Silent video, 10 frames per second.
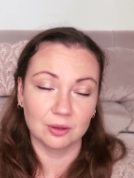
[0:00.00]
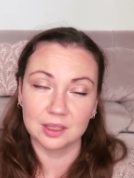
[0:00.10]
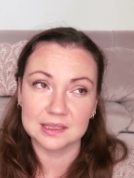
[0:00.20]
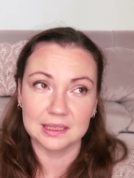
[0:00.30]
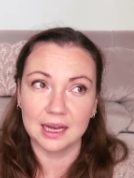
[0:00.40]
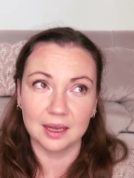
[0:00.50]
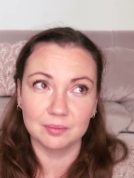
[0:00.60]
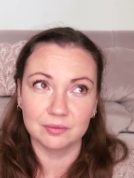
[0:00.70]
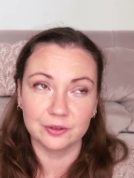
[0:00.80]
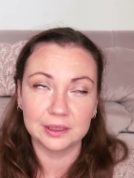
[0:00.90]
Honestly,
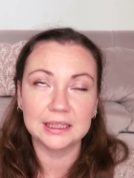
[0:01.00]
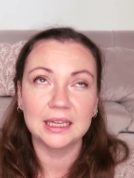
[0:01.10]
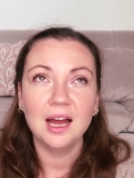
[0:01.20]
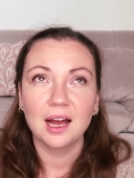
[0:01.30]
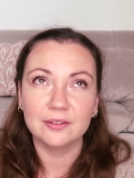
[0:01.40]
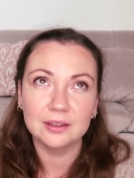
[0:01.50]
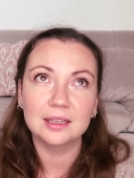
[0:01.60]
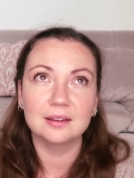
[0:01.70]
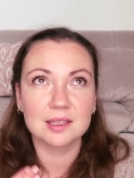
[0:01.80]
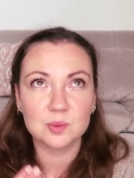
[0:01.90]
I feel
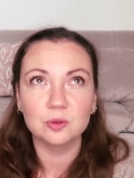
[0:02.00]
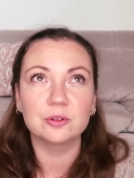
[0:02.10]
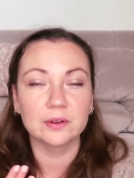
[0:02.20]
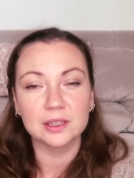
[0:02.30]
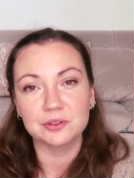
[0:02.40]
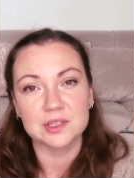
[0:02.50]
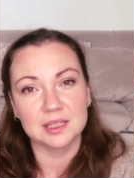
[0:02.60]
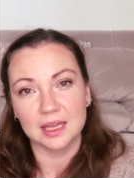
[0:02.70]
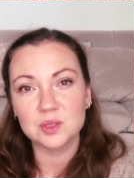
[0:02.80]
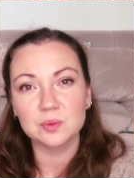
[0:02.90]
like this book really
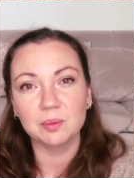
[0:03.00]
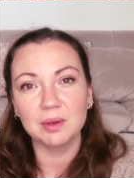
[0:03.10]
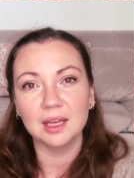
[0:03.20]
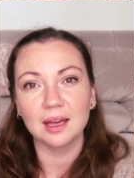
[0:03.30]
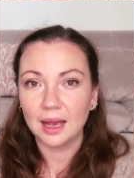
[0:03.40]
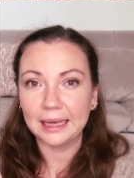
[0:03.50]
resonates with me.